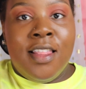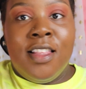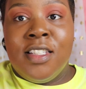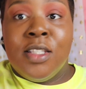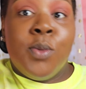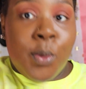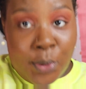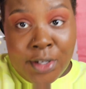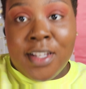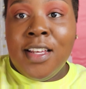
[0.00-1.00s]
This is what
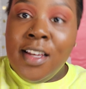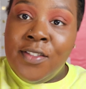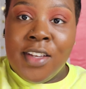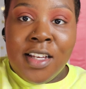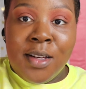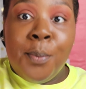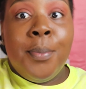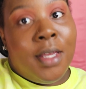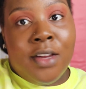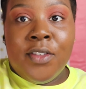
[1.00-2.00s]
we're giving,
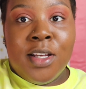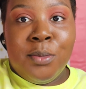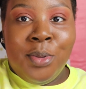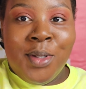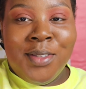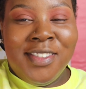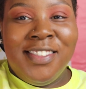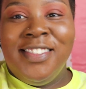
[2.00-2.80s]
period, poo.